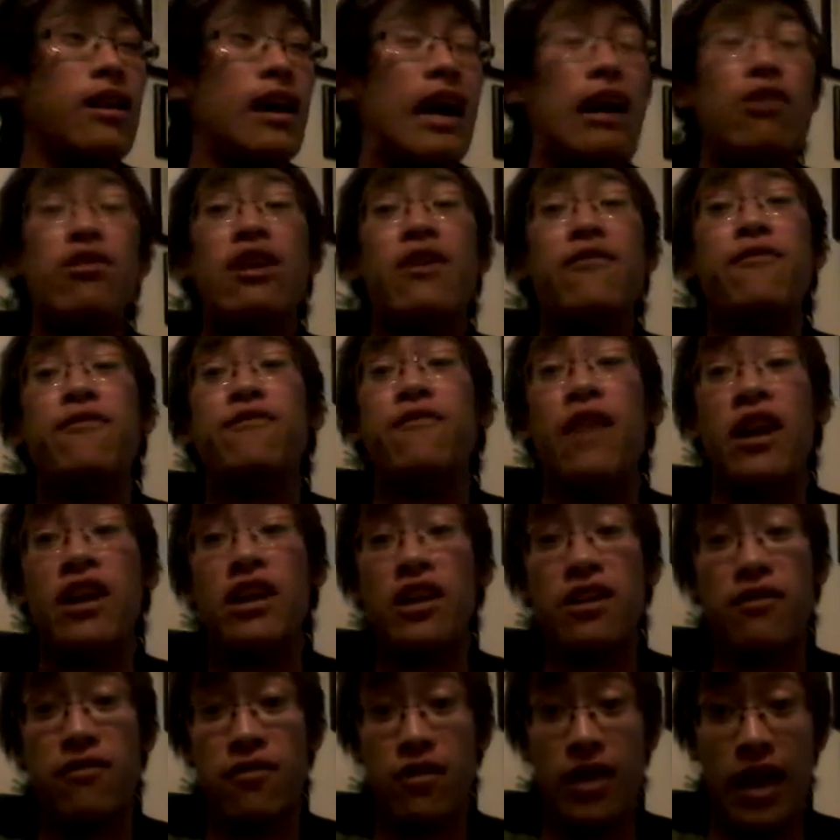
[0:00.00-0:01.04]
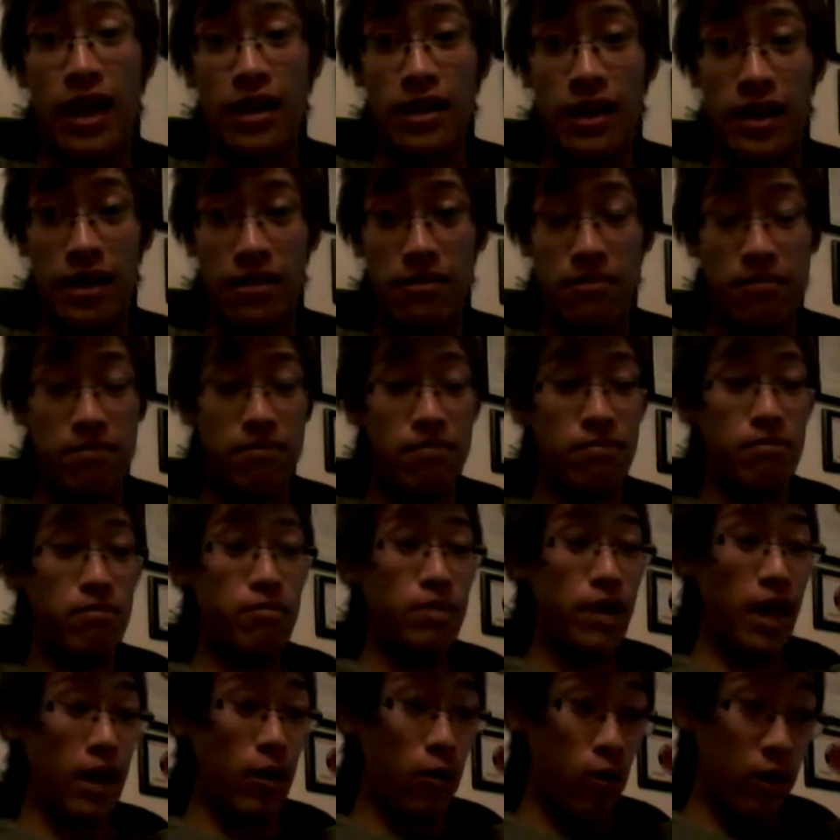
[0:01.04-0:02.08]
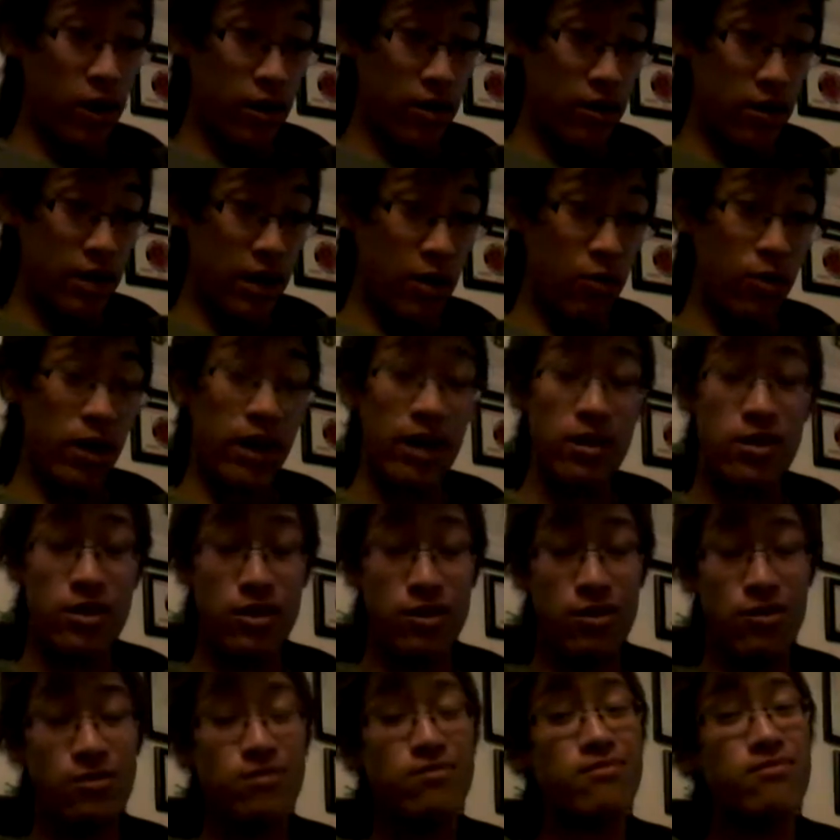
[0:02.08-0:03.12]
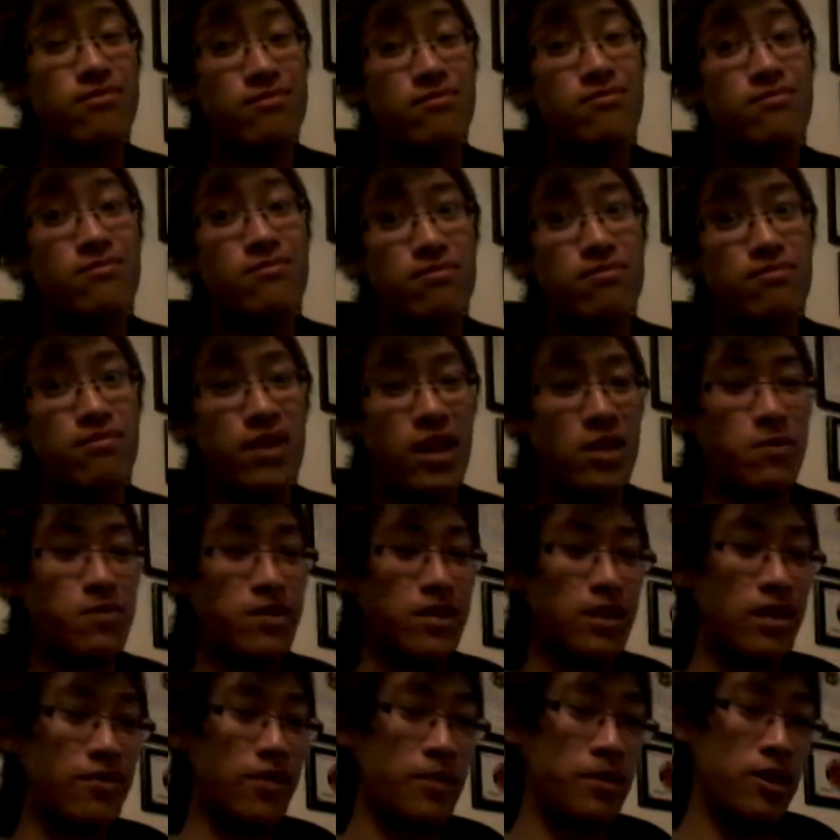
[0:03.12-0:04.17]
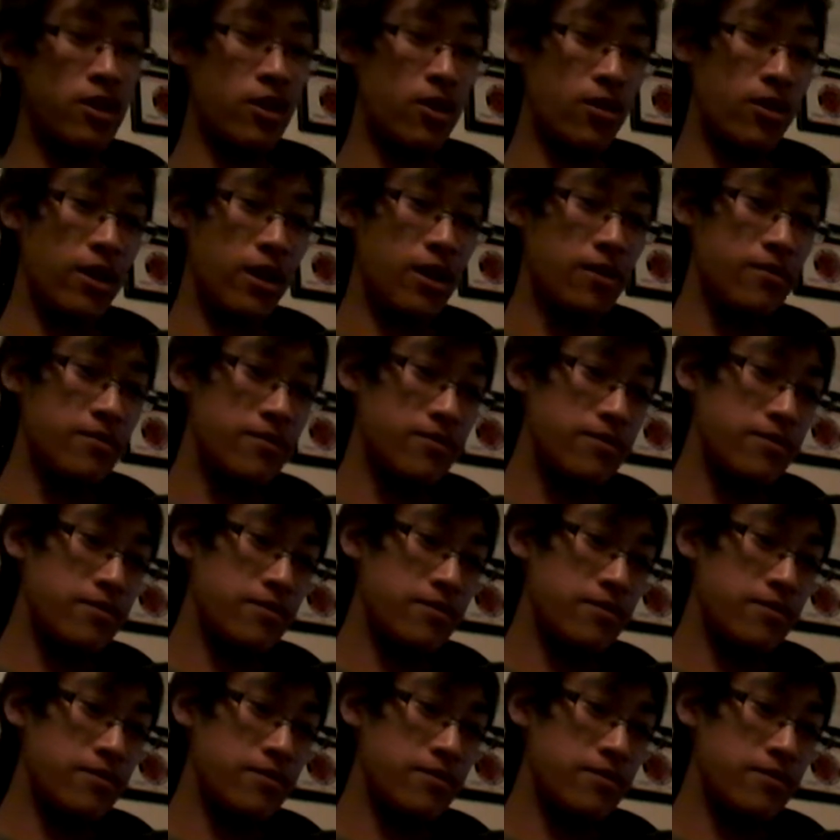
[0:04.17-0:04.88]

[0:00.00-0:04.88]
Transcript: I don't have funding for that yet, but I will. And when I do, best believe I'm going to go there.